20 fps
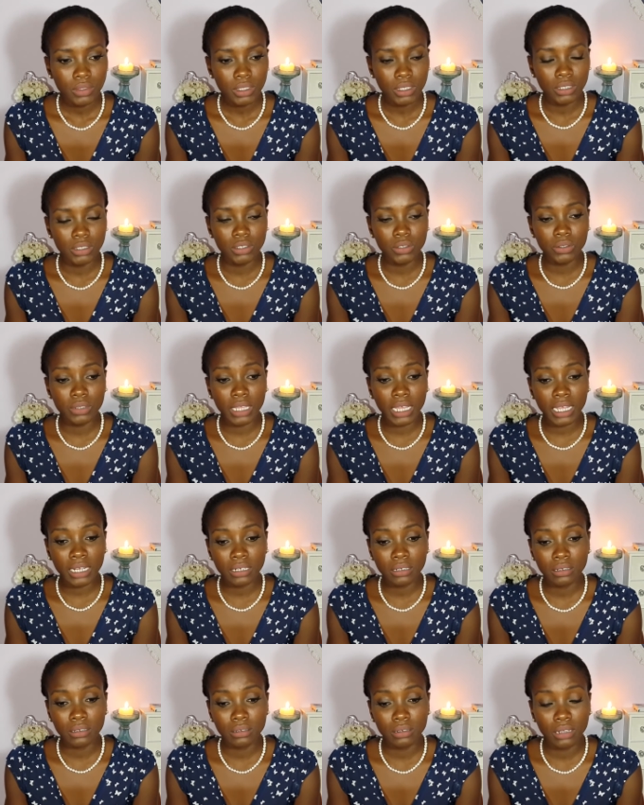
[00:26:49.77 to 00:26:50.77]
so that
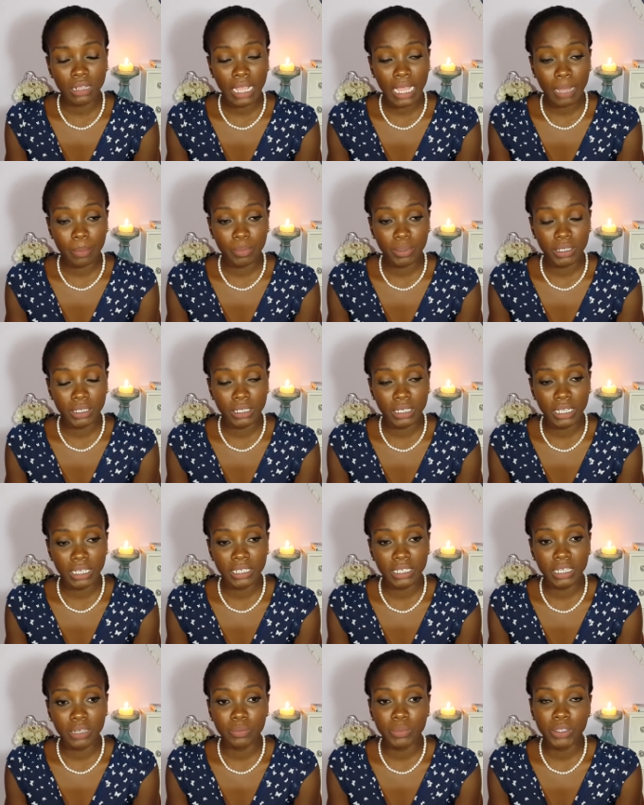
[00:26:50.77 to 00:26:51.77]
happened, and
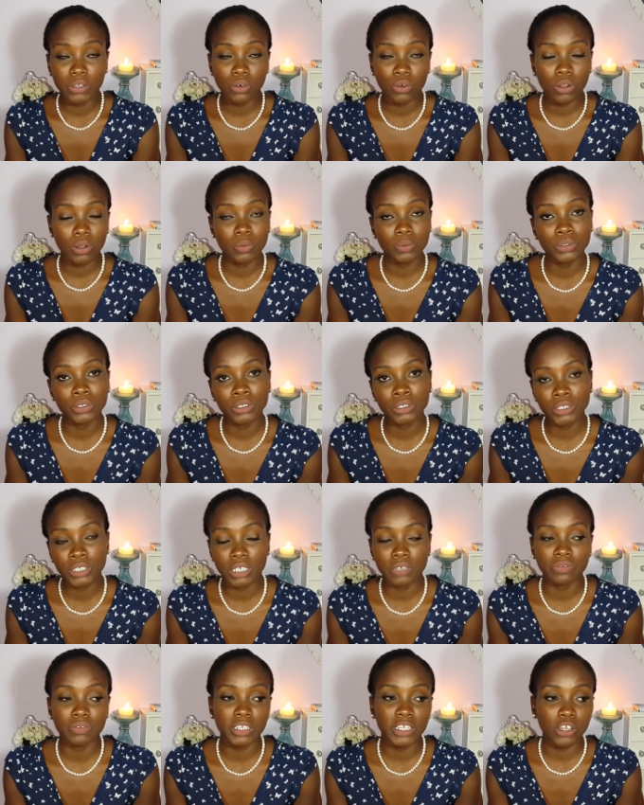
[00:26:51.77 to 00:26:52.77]
then we all were
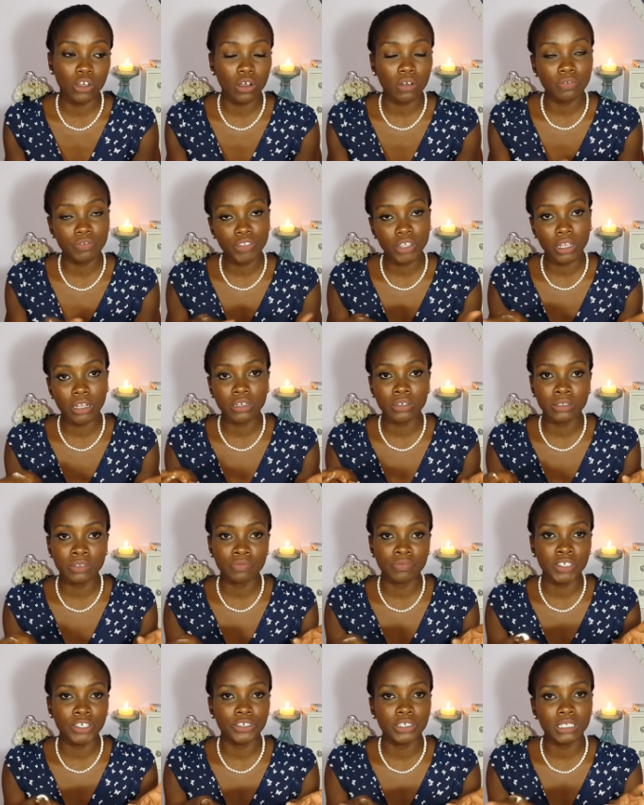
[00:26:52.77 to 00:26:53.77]
shuffling off to our
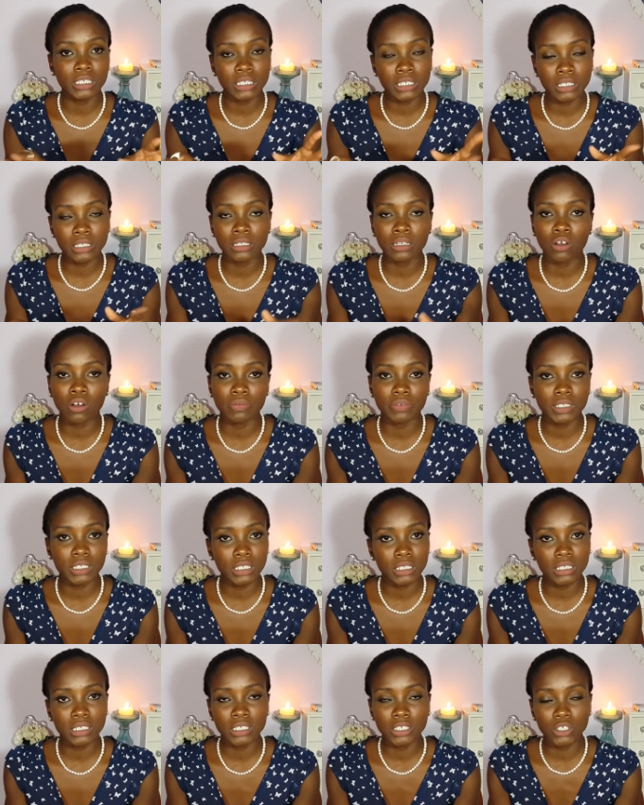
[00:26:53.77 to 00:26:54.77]
various little
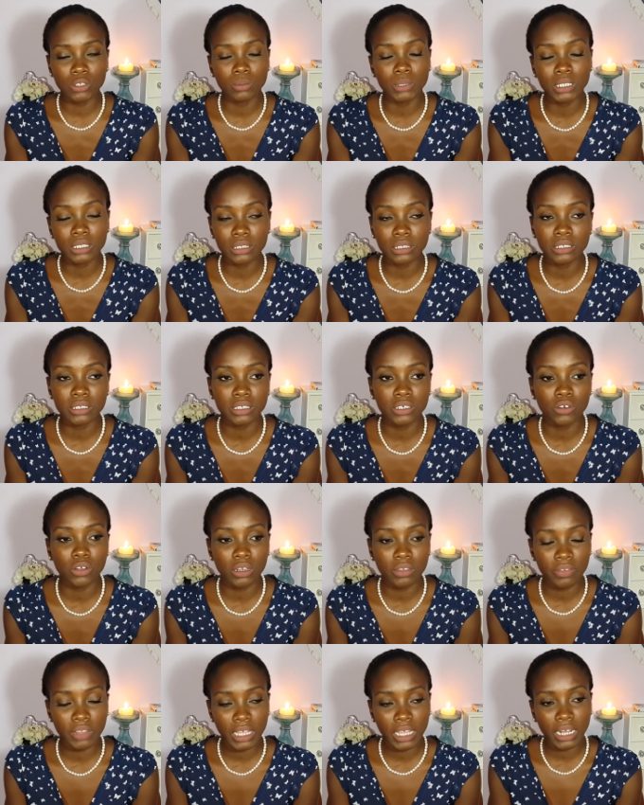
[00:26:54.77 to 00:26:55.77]
offices and cubicles and all
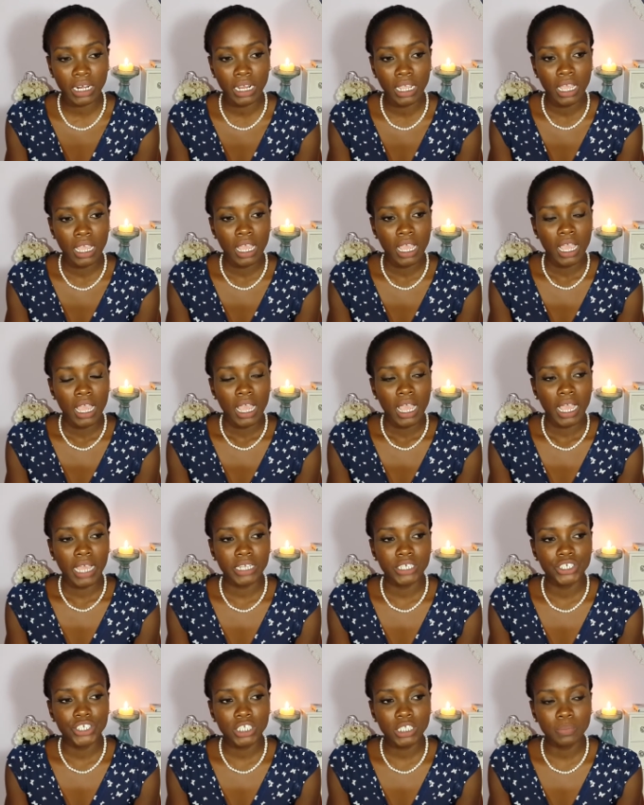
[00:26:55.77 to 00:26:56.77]
of that.
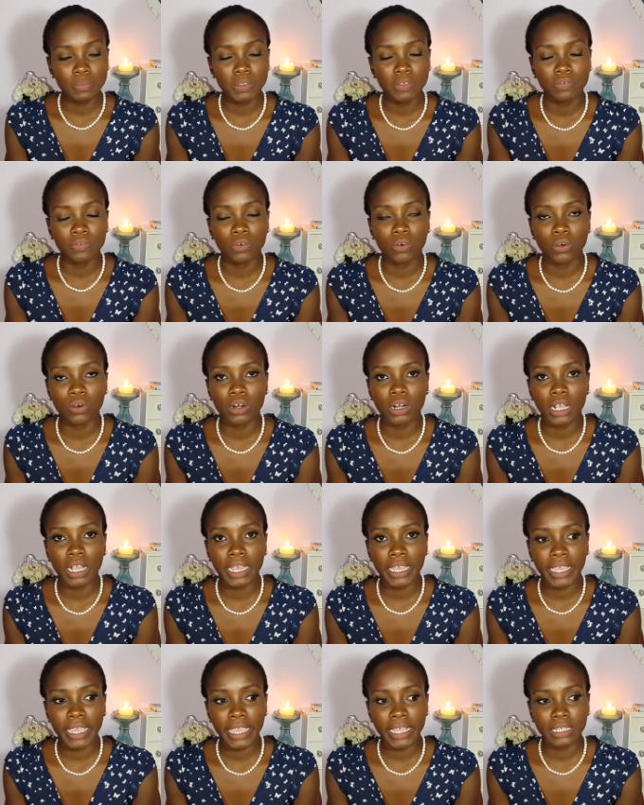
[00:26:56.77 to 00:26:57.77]
And just before
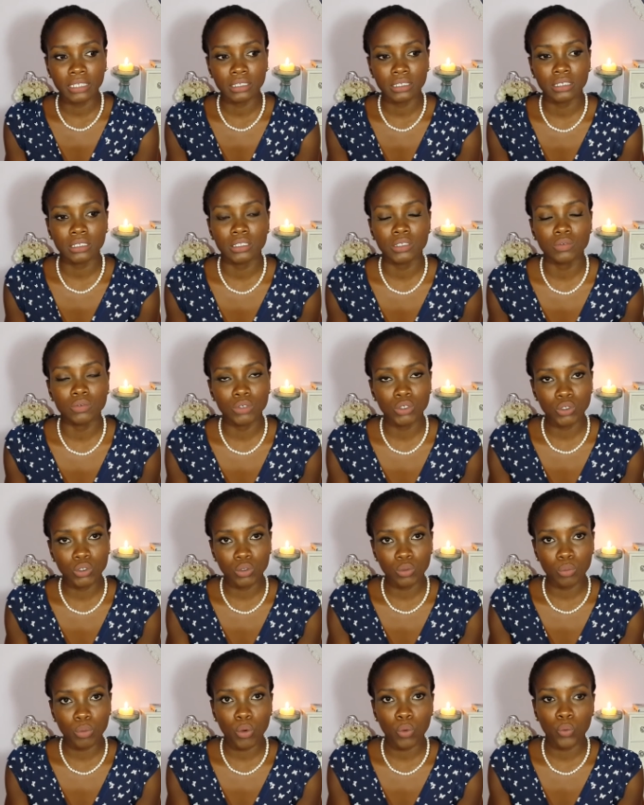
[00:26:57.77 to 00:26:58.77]
I entered the
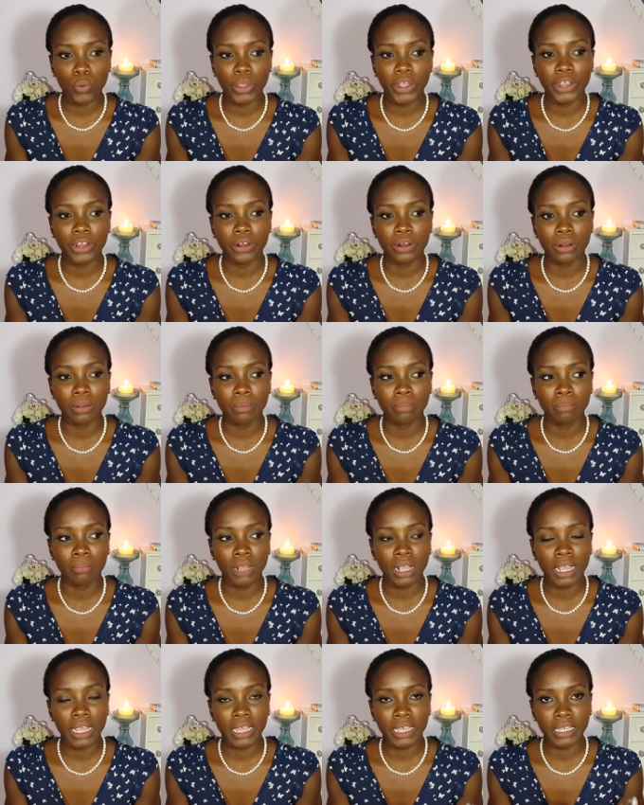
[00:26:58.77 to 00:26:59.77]
room where
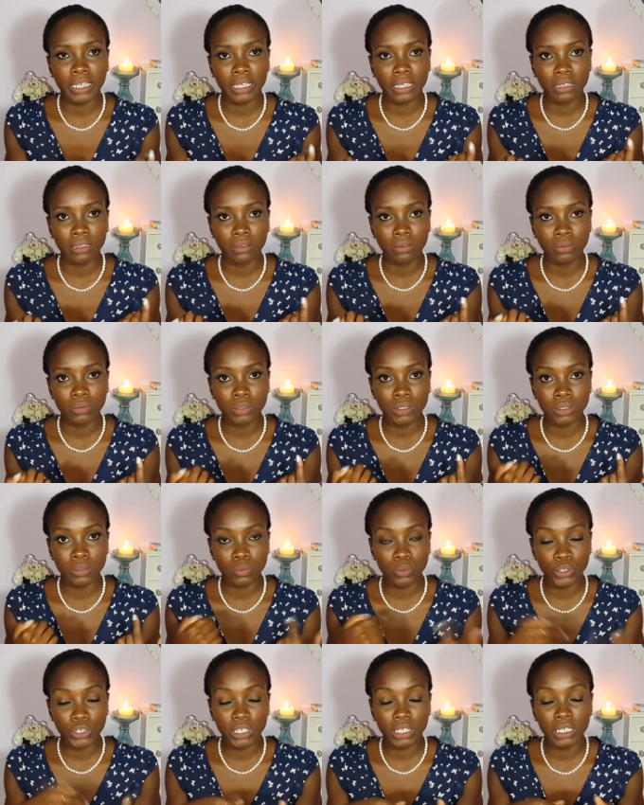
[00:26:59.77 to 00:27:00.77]
I was
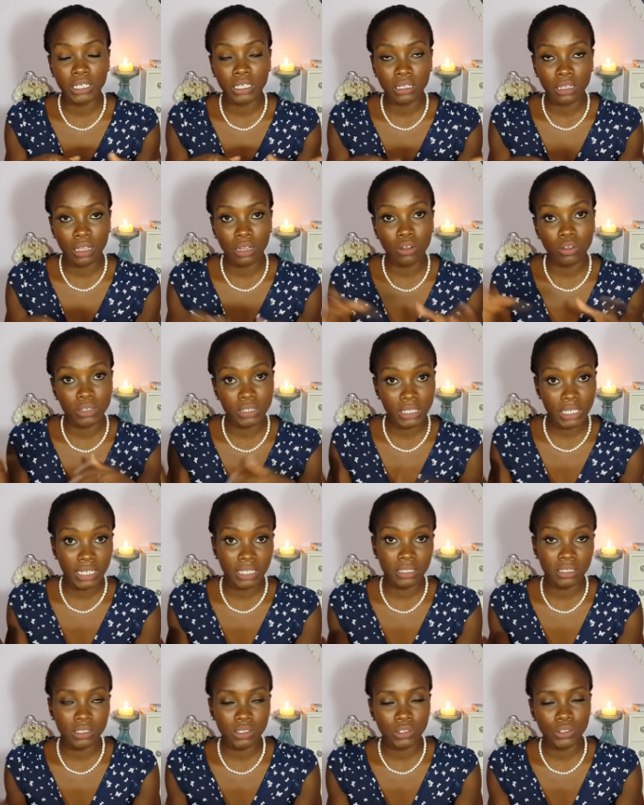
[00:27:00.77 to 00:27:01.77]
working alongside
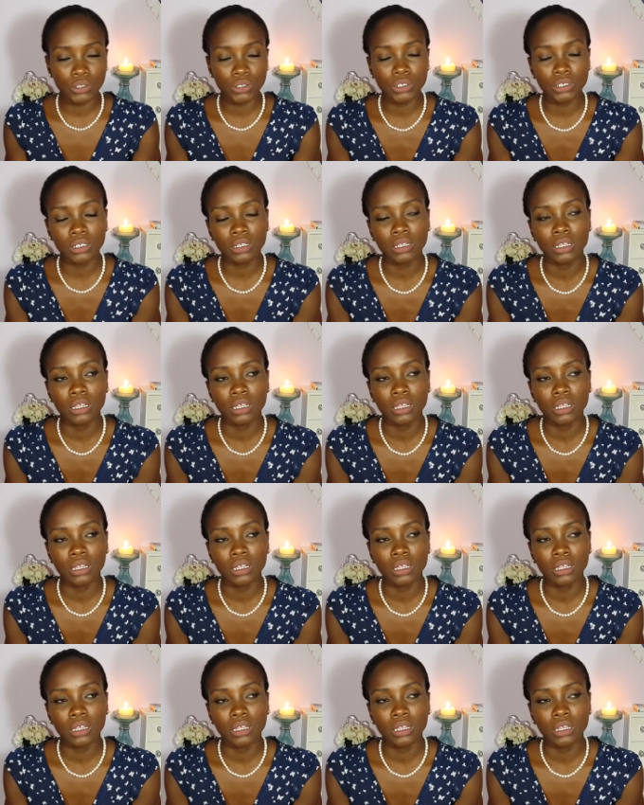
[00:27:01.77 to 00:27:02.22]
this girl,